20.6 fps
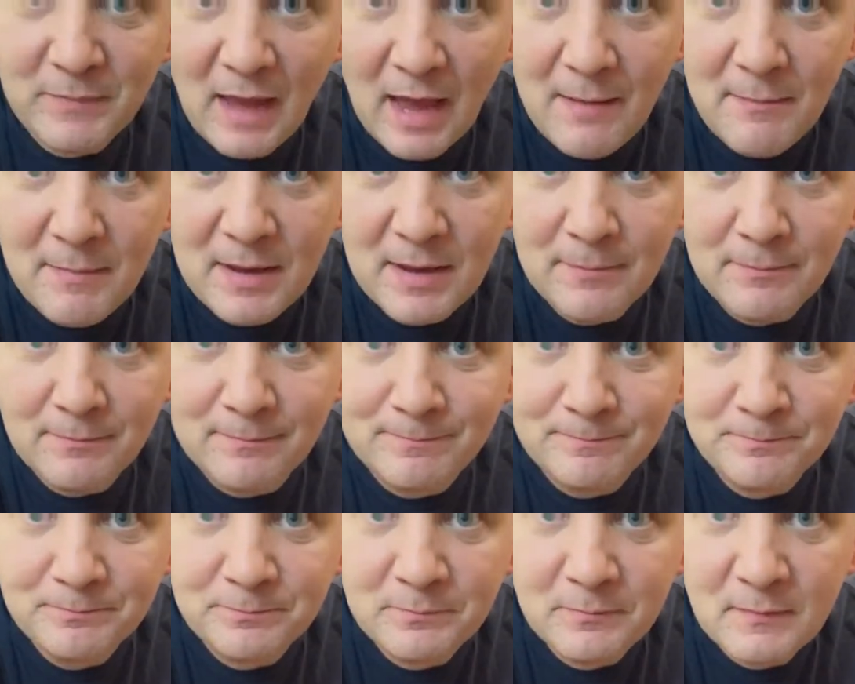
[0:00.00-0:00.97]
mean,
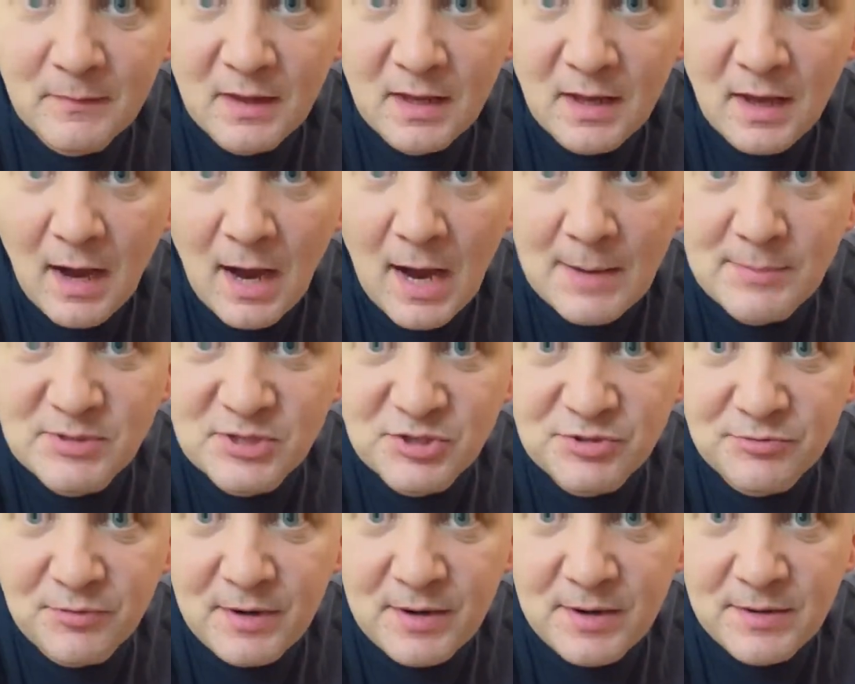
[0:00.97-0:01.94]
I'm
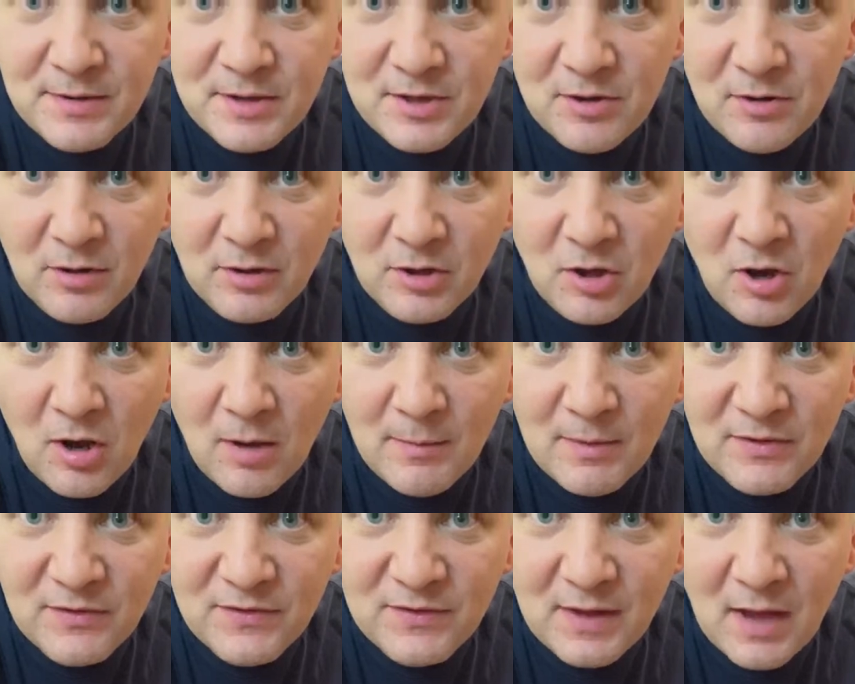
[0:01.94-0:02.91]
just reading the old
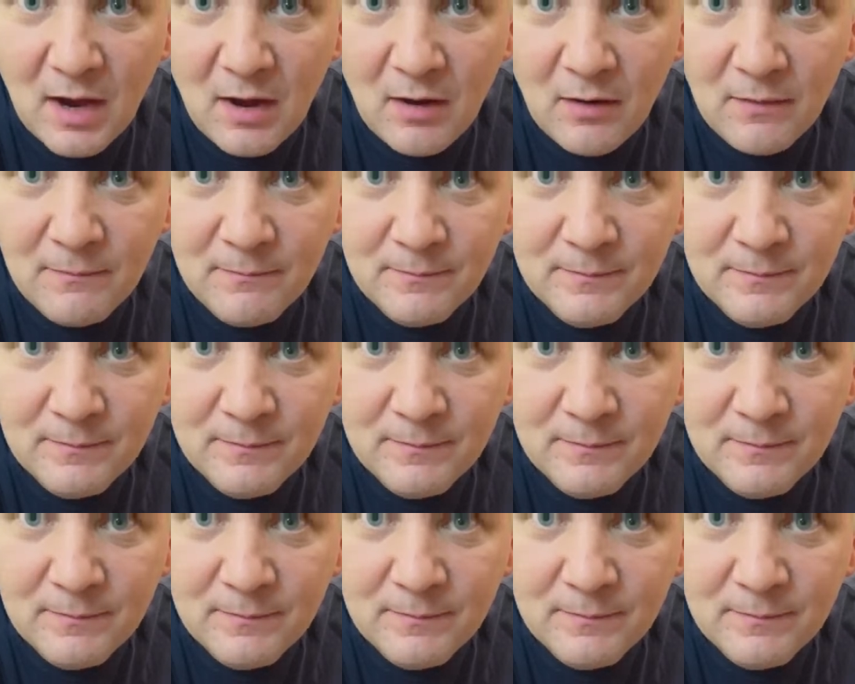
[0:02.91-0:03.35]
comments now.